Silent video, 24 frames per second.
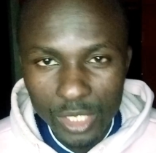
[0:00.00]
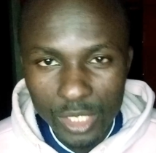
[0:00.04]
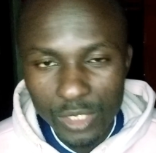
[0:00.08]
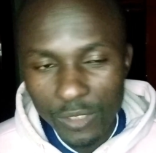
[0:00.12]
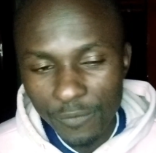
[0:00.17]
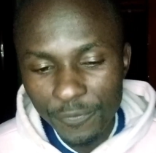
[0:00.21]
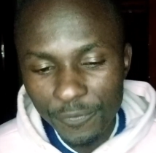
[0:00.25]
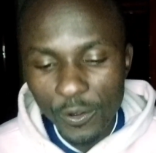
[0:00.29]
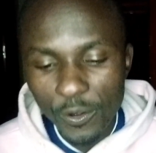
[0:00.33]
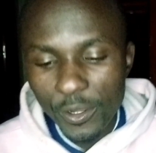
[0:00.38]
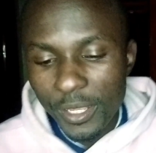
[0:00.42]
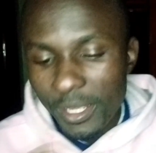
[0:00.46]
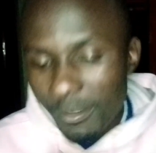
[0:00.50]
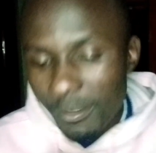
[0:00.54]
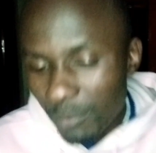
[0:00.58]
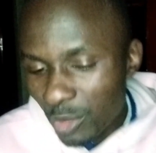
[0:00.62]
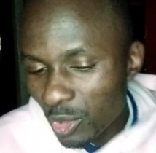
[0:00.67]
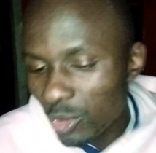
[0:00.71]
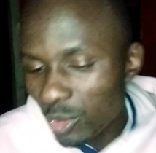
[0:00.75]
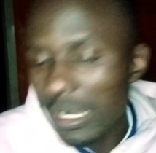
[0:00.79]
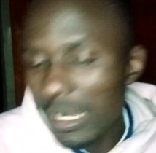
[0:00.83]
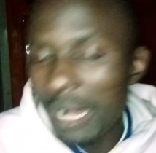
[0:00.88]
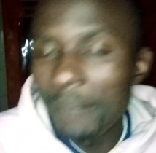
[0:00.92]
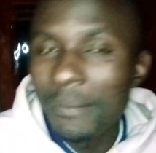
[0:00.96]
So for
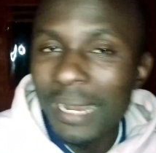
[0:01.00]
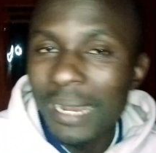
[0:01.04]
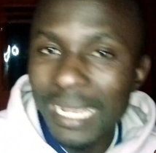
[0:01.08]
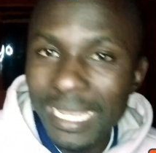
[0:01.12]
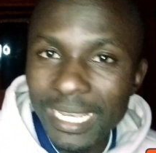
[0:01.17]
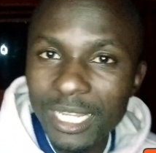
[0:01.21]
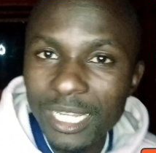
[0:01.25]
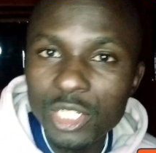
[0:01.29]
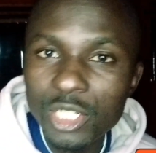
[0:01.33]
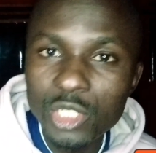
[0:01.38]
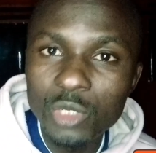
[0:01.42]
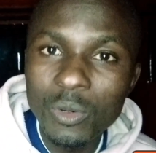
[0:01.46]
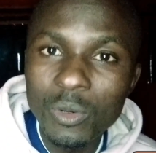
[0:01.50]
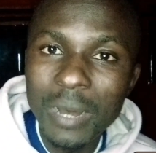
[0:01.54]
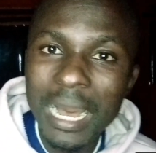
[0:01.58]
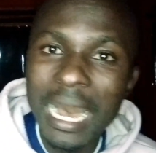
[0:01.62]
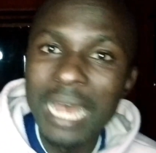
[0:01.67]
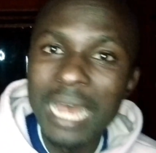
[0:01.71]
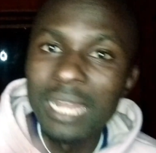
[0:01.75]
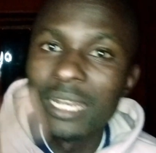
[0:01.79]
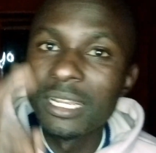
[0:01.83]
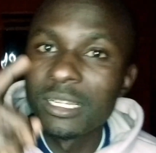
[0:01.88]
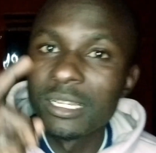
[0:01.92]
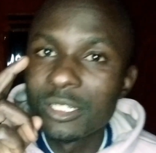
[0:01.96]
him to come again to
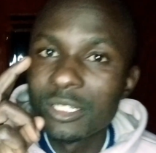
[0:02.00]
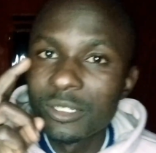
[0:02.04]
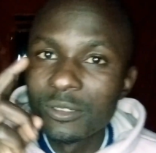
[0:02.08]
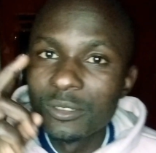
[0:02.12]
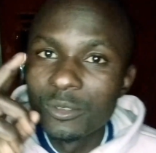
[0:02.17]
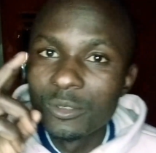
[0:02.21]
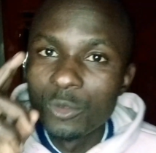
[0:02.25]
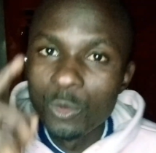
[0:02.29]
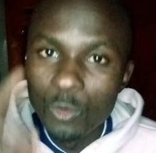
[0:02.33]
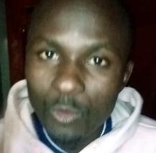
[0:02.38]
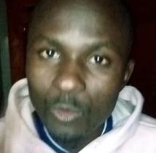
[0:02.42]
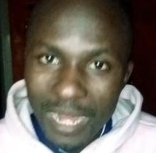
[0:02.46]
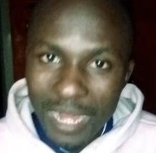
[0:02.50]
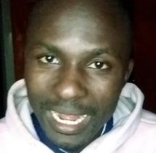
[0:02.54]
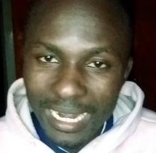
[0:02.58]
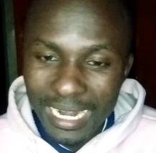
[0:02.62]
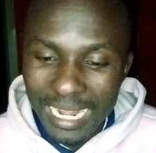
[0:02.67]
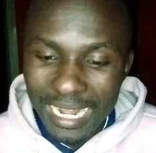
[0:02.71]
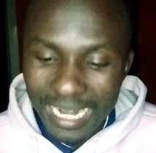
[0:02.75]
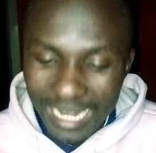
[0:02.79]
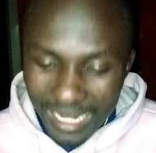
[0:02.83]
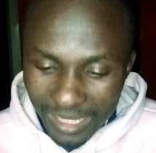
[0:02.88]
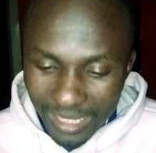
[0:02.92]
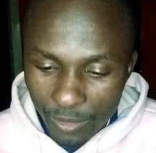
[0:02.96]
add
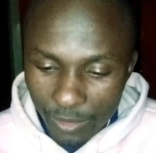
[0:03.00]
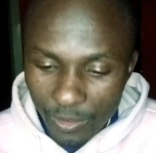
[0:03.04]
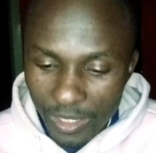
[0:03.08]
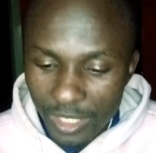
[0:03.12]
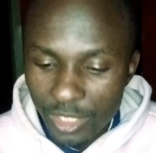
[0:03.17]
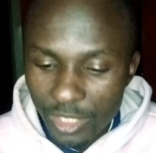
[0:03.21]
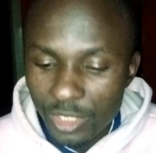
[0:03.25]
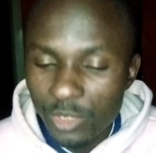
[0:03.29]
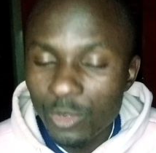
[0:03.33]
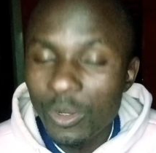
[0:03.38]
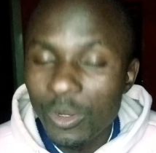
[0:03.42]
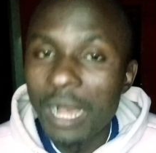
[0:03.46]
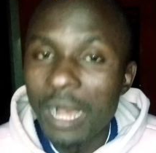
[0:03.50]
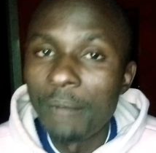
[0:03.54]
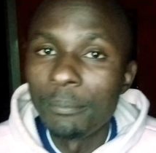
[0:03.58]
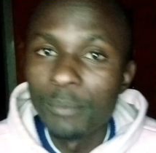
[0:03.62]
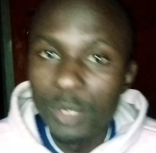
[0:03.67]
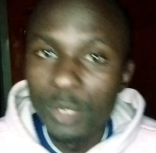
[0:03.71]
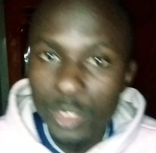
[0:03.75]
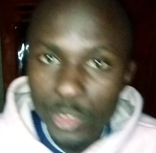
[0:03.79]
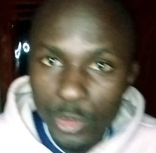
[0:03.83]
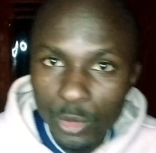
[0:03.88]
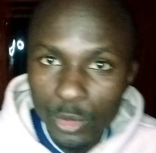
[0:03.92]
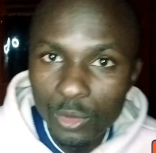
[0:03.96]
one, another one to
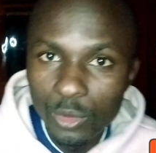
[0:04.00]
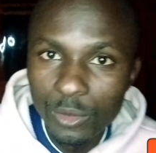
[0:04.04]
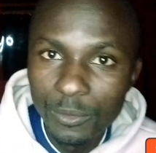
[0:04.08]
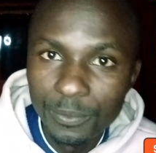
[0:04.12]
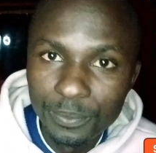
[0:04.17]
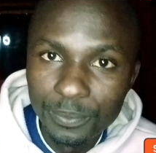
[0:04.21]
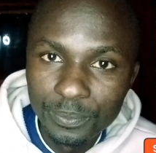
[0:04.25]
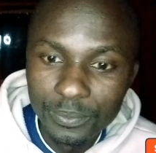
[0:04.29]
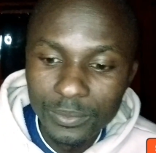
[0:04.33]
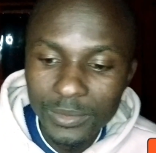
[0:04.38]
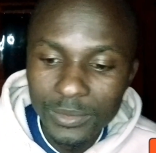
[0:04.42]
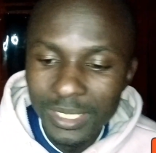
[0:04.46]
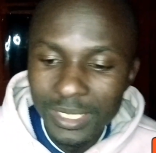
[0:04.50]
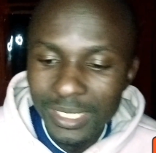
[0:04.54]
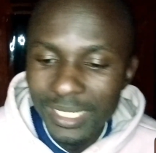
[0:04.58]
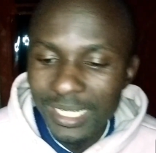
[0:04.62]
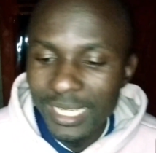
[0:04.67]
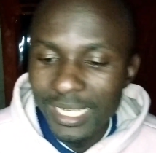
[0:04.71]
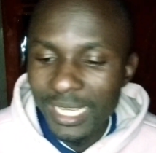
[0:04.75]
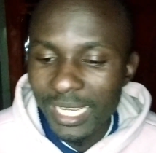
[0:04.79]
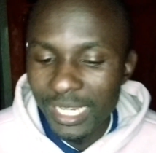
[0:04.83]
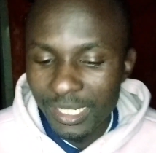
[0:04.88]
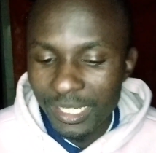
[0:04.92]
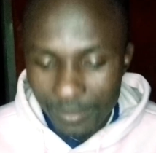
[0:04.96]
come two,
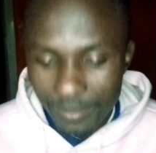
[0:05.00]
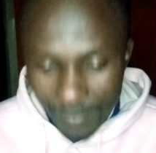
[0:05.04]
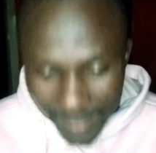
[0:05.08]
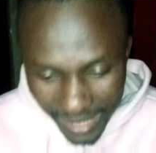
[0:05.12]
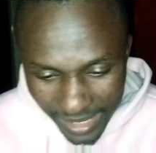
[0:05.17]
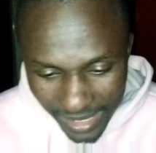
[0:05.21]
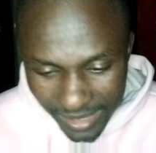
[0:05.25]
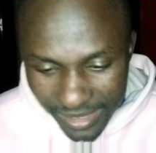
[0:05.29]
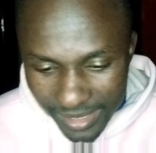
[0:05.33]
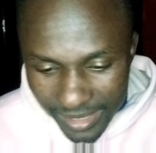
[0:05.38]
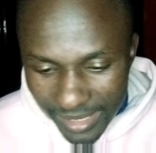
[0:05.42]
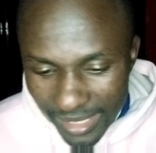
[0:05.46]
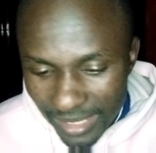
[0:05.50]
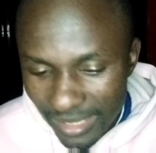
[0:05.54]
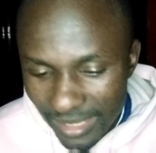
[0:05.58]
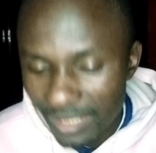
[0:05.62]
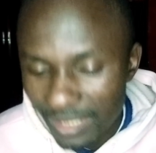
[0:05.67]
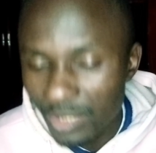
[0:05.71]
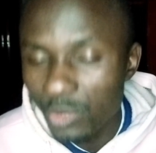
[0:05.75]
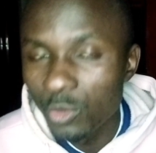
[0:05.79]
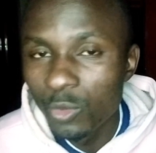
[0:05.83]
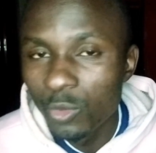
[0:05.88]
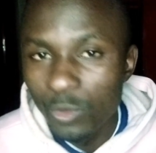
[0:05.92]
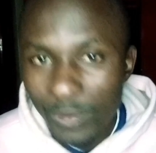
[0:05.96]
it means
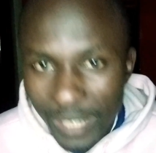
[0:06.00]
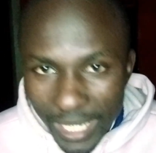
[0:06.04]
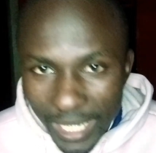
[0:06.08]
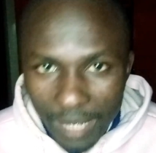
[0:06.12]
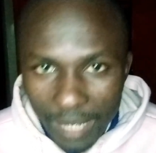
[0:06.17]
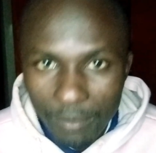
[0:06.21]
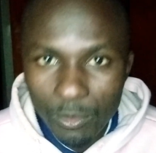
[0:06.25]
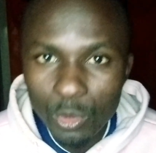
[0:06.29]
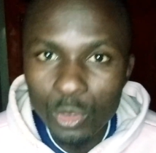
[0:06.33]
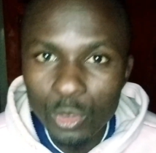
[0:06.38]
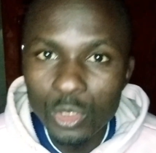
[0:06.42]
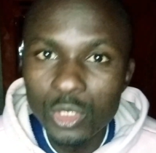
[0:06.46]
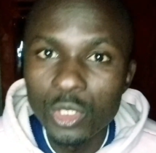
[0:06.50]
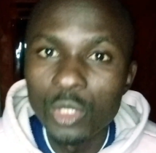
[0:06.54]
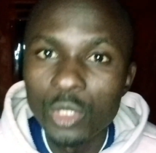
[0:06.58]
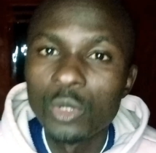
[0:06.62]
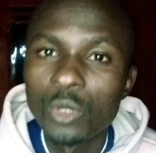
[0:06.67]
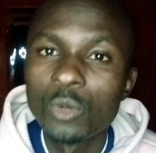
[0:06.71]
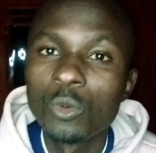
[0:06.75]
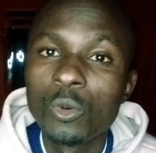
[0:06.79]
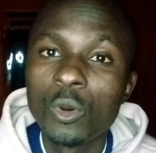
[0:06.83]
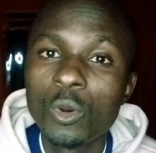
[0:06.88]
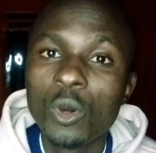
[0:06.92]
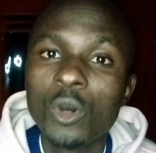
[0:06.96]
that William
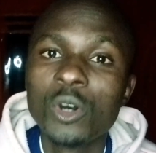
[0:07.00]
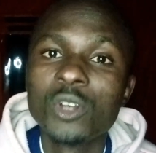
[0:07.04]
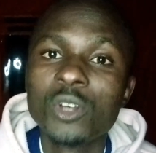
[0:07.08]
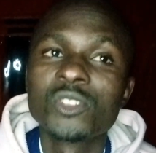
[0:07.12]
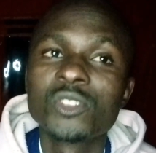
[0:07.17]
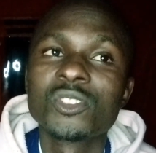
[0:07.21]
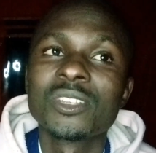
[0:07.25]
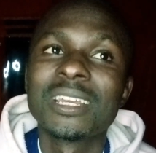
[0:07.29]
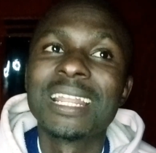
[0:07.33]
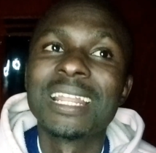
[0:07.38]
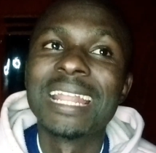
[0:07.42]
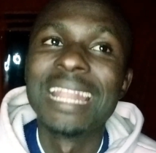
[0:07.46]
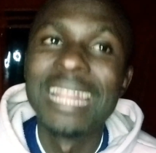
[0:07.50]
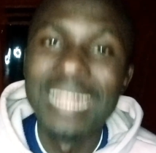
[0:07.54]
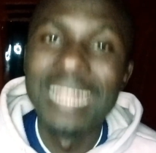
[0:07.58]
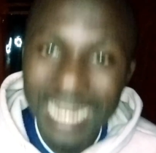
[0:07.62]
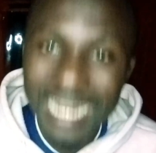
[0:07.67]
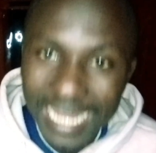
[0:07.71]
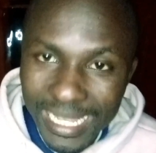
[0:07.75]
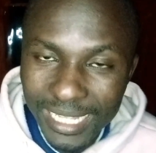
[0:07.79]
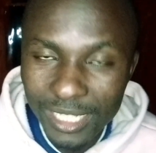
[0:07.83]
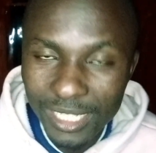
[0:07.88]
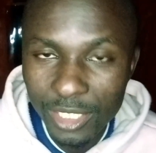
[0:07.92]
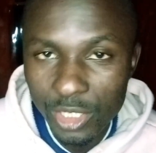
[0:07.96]
Ruto was
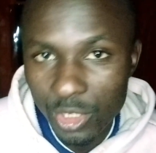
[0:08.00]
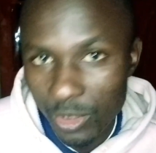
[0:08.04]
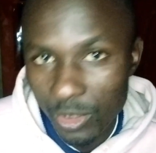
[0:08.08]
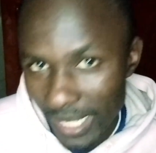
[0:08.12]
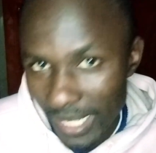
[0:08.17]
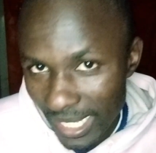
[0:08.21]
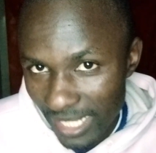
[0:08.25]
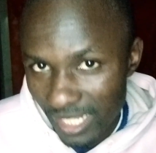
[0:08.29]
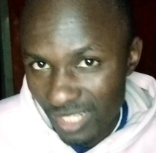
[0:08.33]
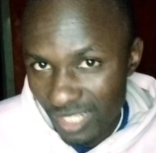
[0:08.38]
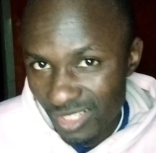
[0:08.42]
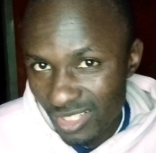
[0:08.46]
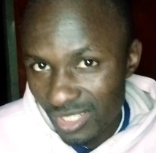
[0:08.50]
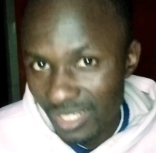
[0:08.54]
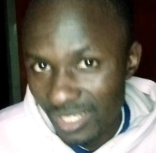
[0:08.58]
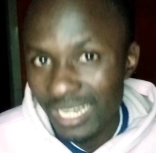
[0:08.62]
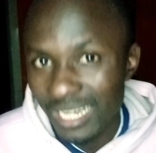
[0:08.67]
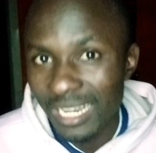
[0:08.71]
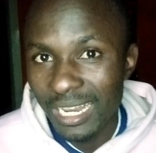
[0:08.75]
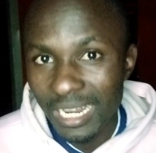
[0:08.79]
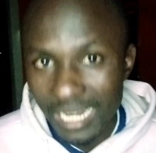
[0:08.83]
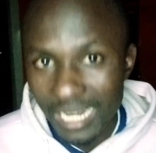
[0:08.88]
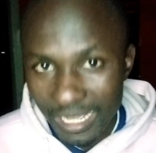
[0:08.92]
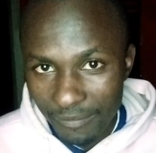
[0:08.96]
lying to Kenyans
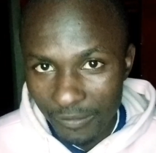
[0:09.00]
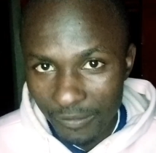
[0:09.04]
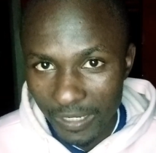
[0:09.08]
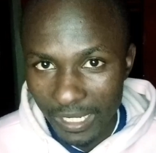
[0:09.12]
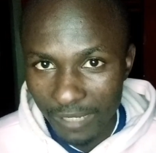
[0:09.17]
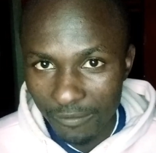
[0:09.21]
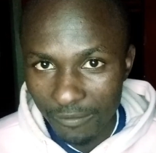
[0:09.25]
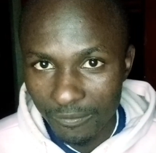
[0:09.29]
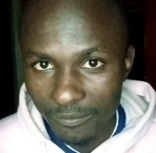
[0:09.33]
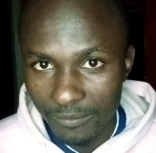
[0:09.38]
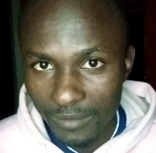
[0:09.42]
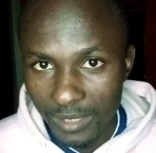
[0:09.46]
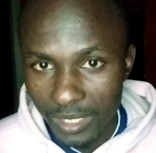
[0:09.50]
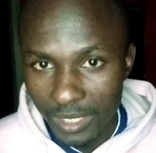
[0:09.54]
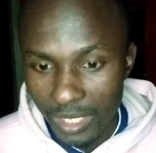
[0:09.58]
live alive